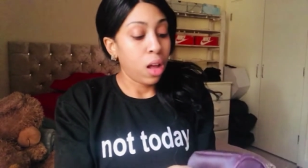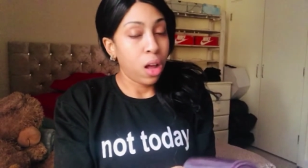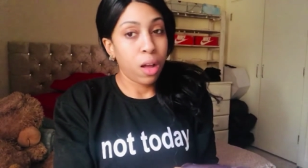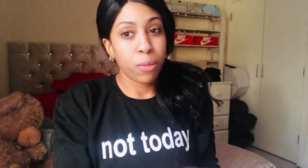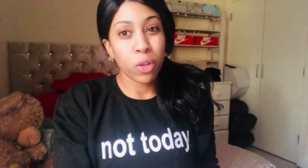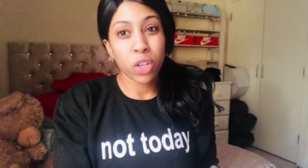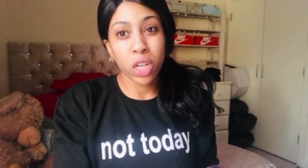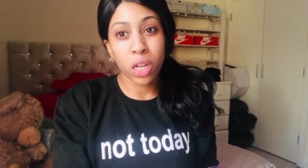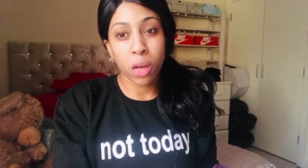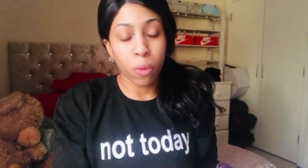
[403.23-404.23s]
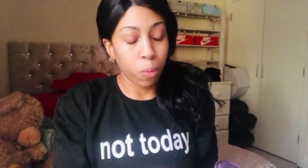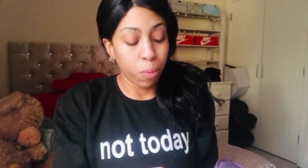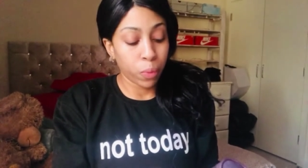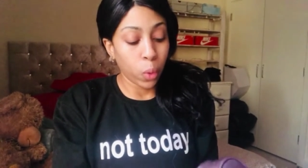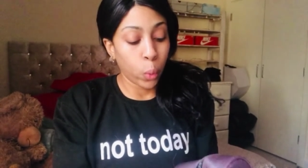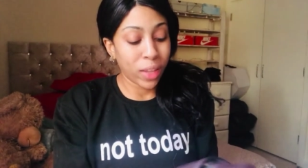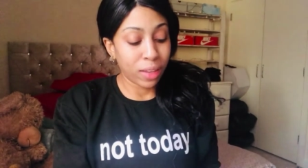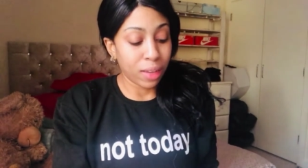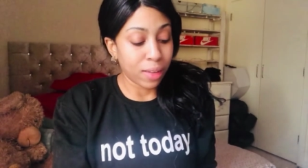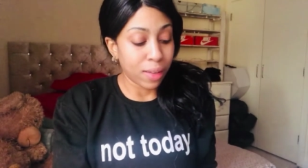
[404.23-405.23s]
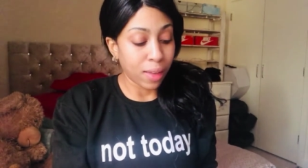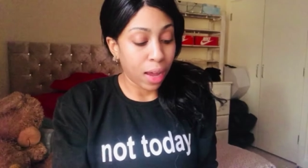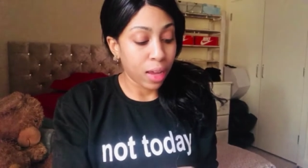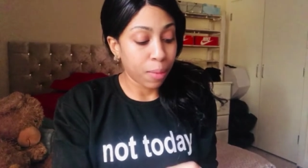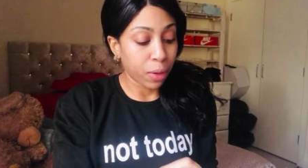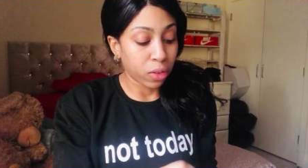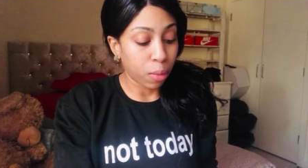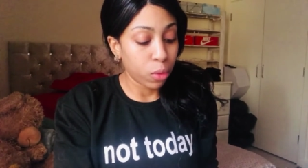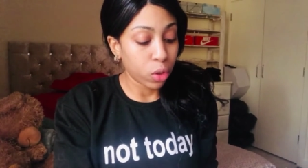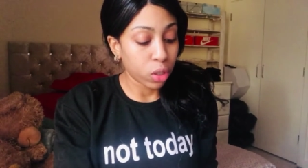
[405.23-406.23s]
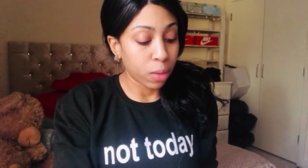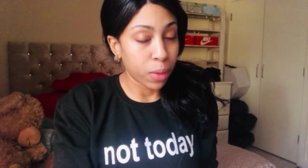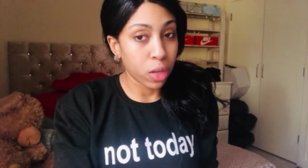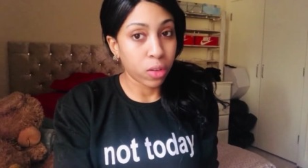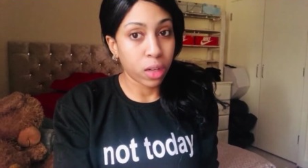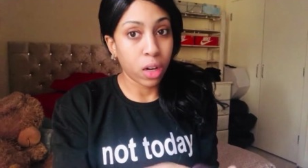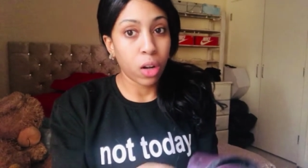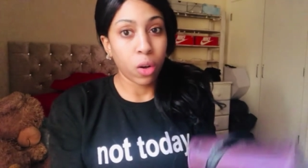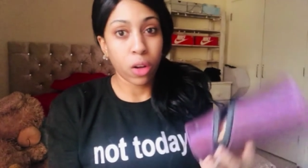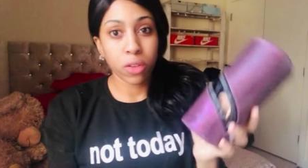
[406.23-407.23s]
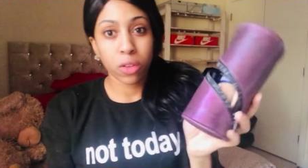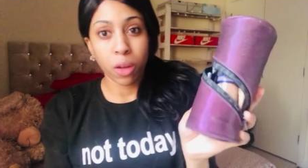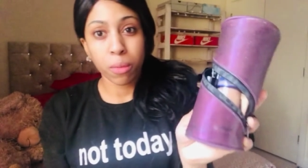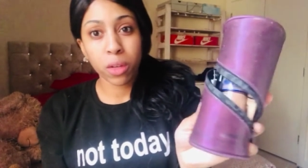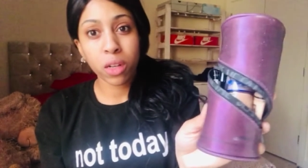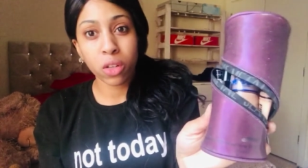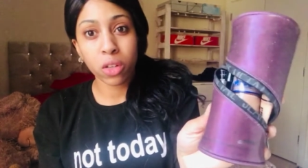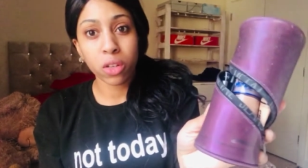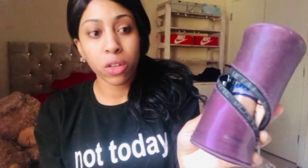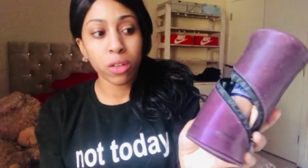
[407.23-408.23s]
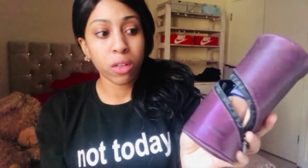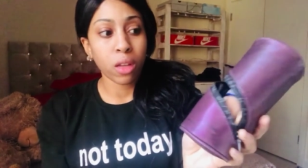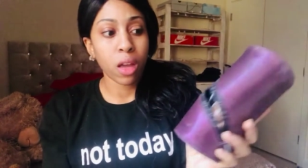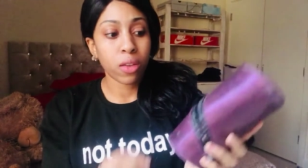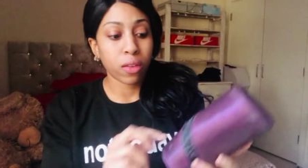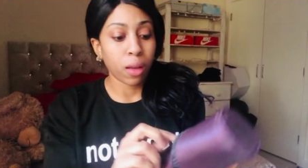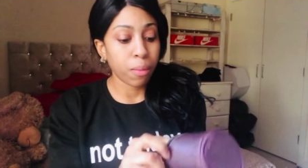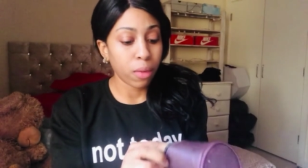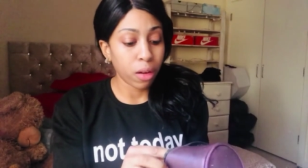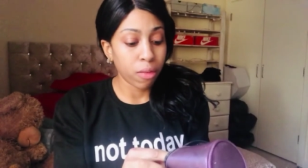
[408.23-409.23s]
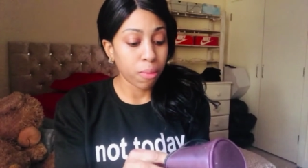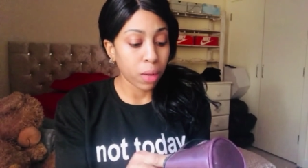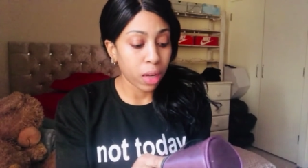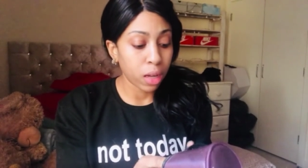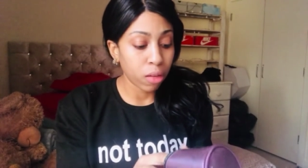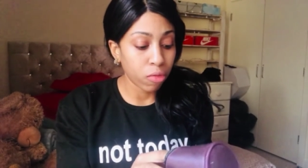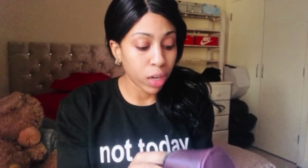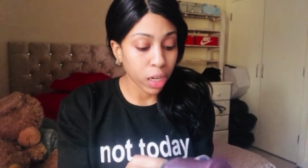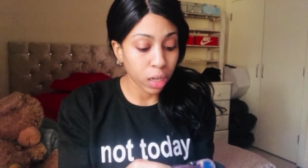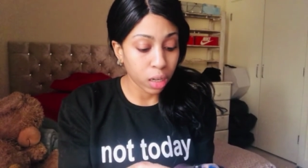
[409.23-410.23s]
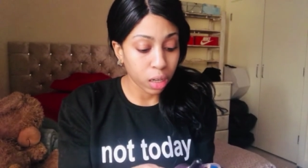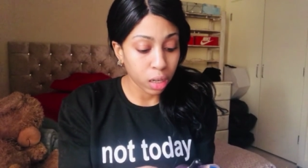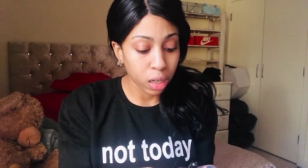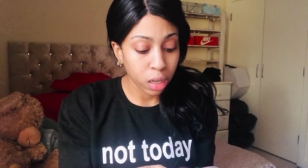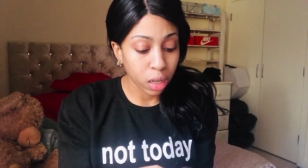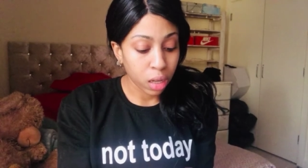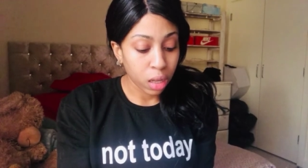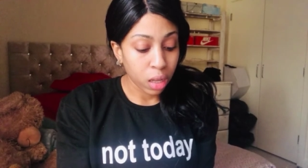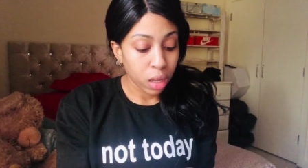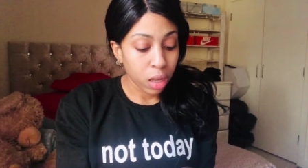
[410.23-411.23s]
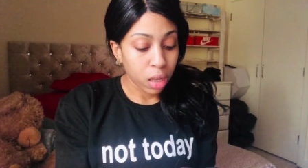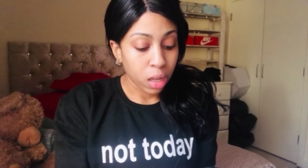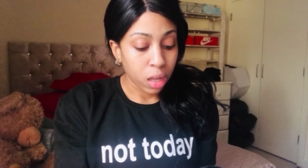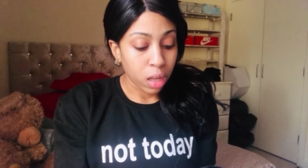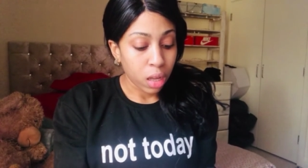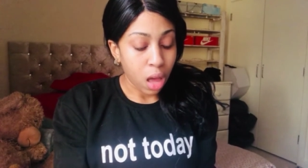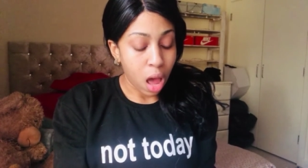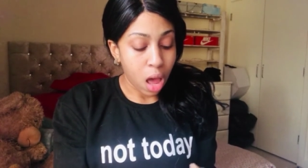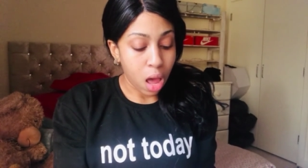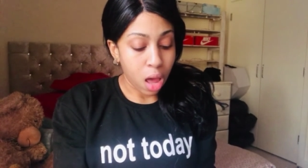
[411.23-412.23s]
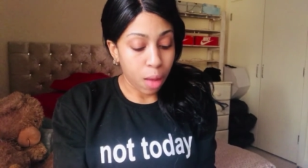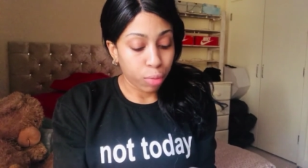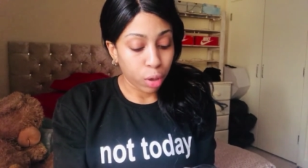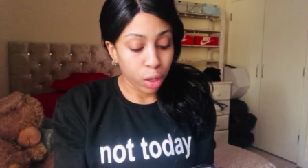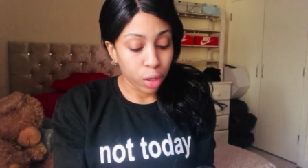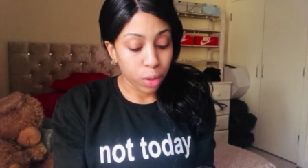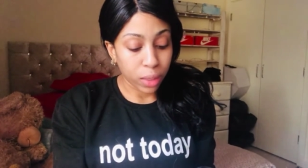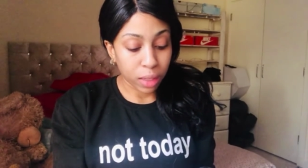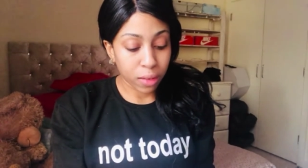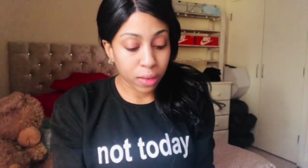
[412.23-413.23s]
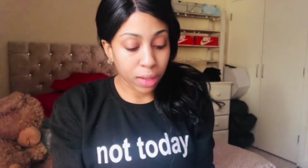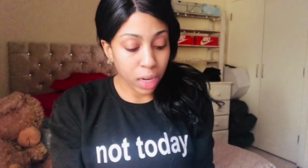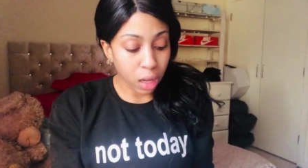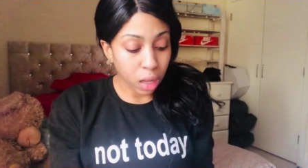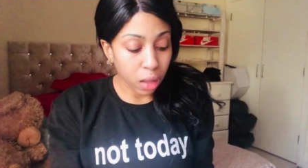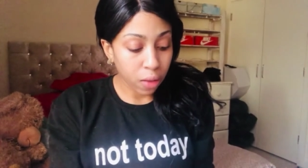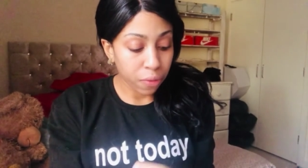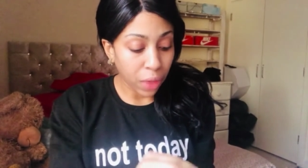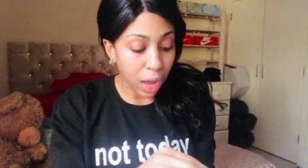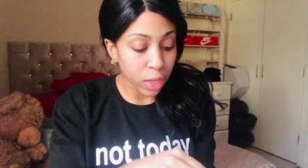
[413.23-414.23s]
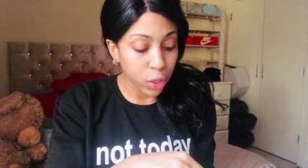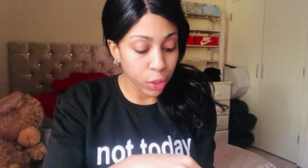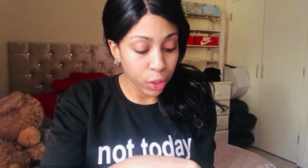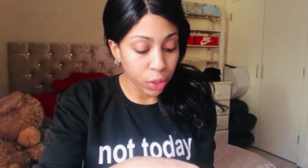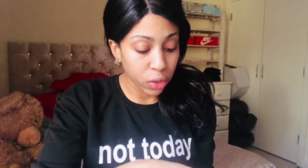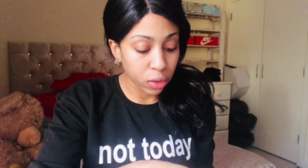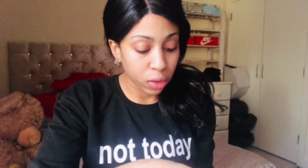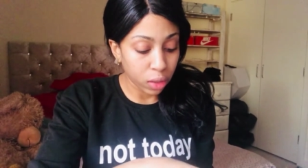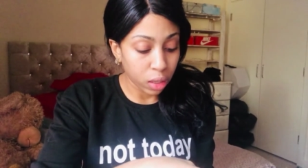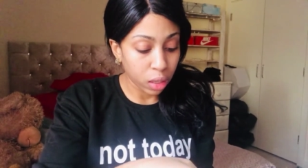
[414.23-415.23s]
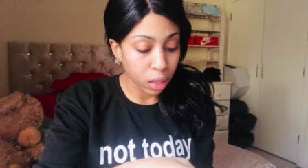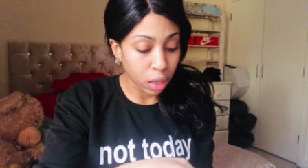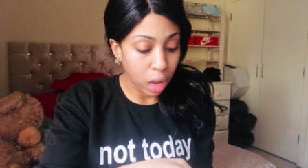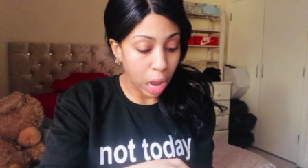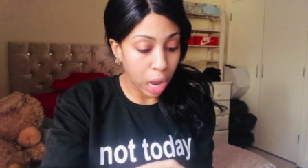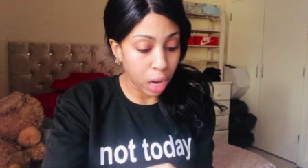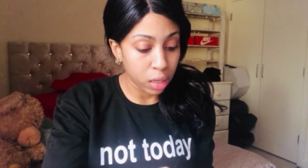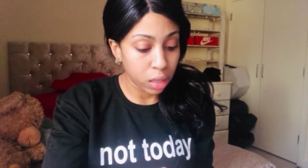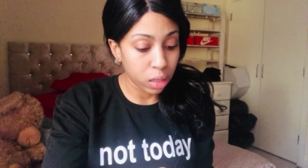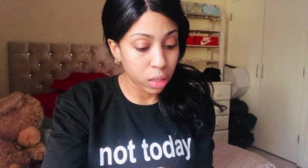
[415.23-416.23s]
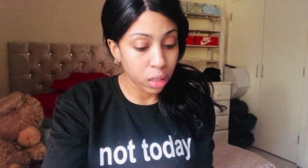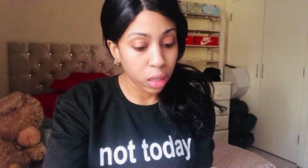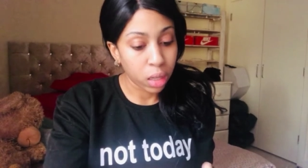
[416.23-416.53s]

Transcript: I'm not gonna wet it today because I'm not gonna be using a lot. So I'm gonna just use some of my regular uh, Pro concealer that I use and